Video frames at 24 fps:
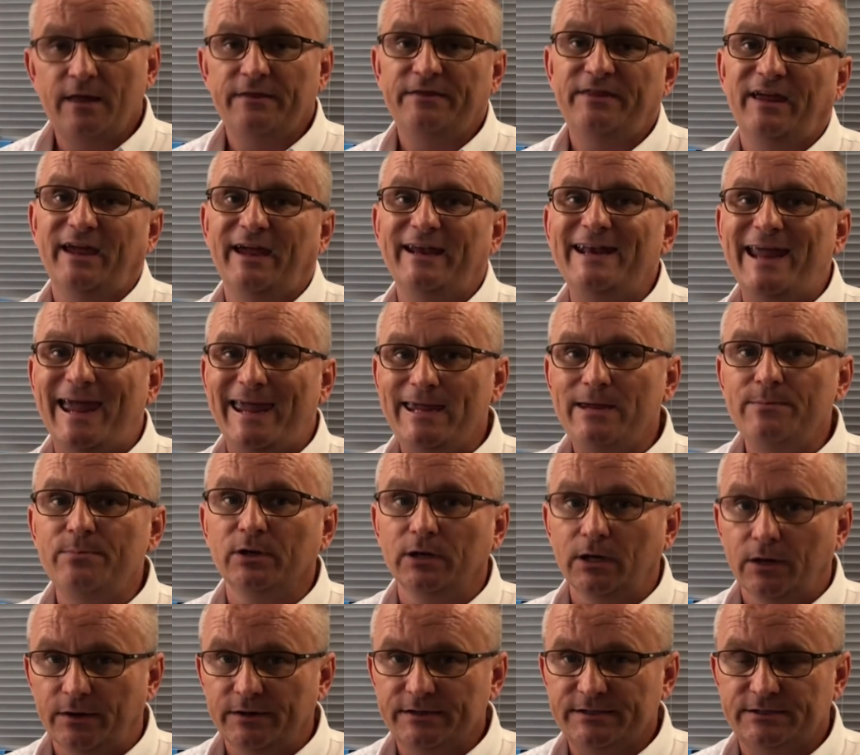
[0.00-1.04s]
that
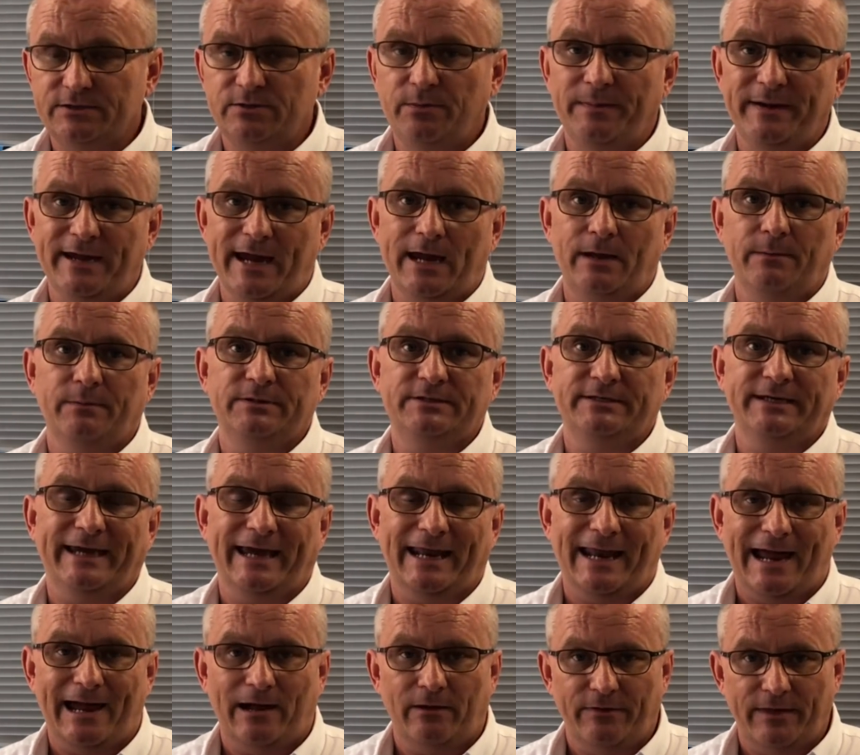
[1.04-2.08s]
enable us to be able to
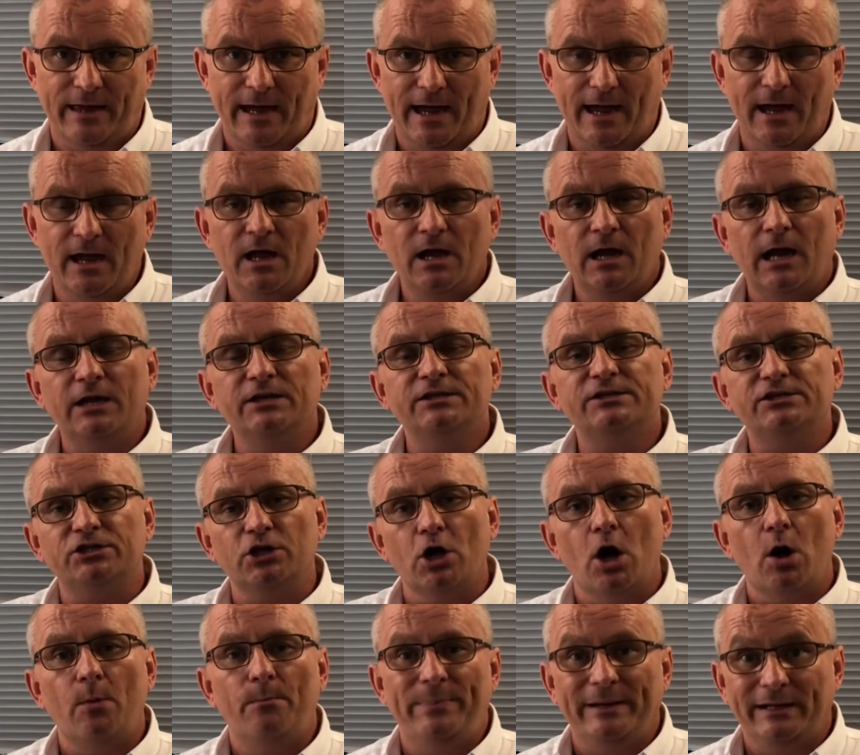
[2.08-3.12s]
get out there and
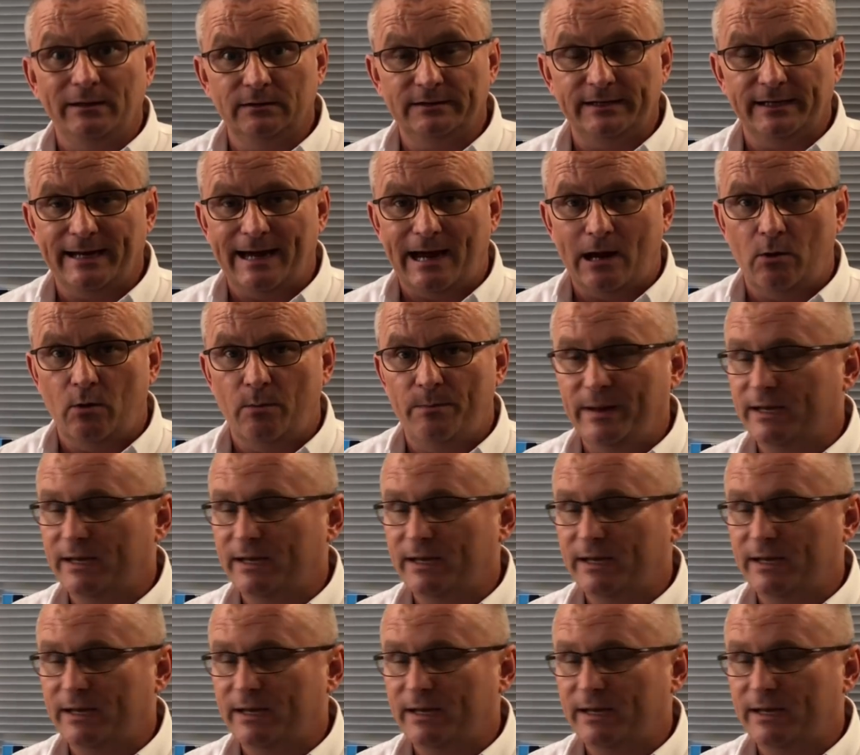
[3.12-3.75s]
start building our